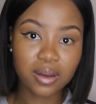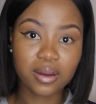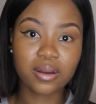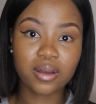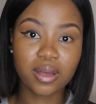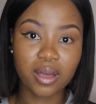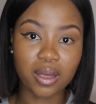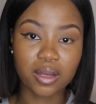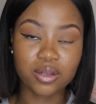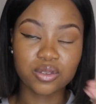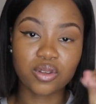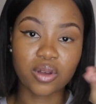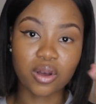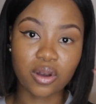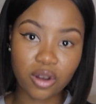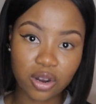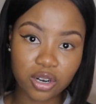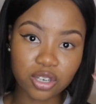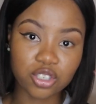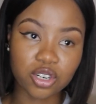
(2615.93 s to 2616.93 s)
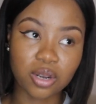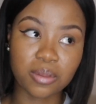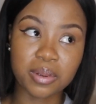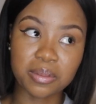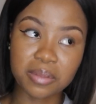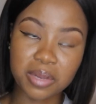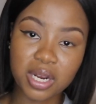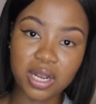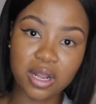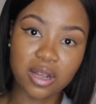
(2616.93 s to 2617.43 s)
Okay, so I got a job
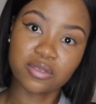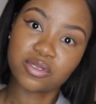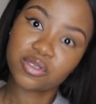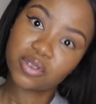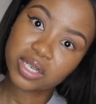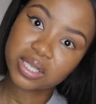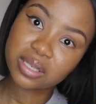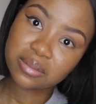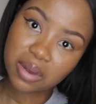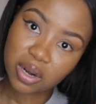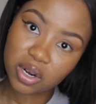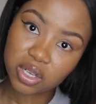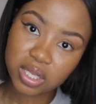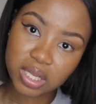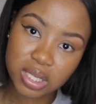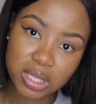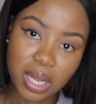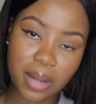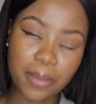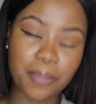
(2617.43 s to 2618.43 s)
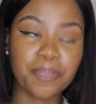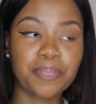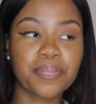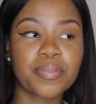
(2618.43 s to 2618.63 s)
immediately after writing my last exam.